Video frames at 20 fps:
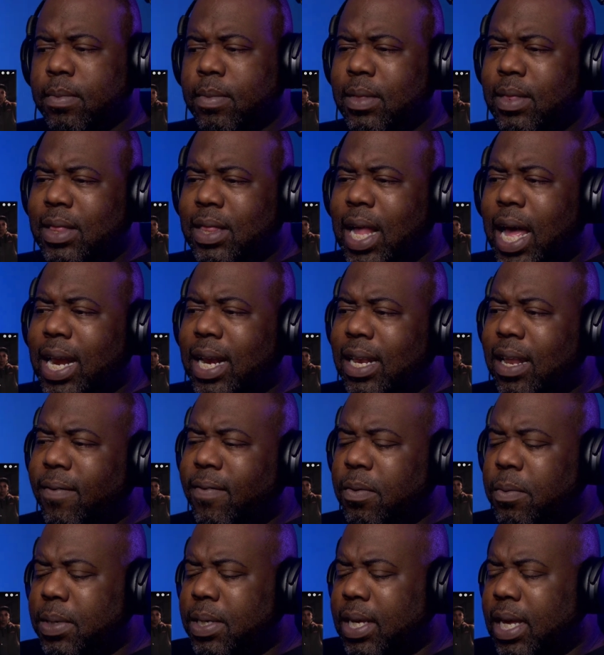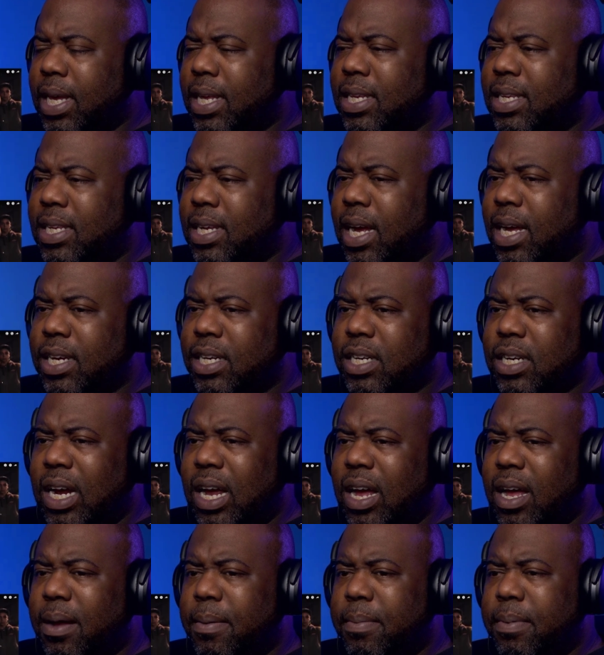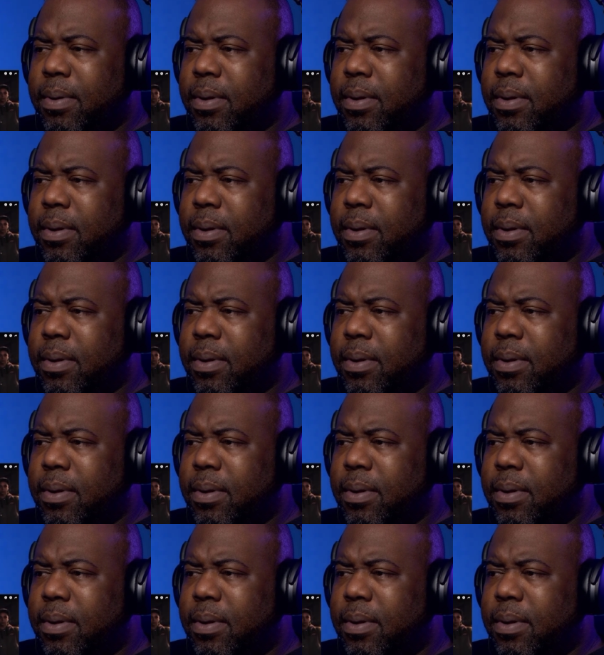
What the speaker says: 9/11 was an inside job.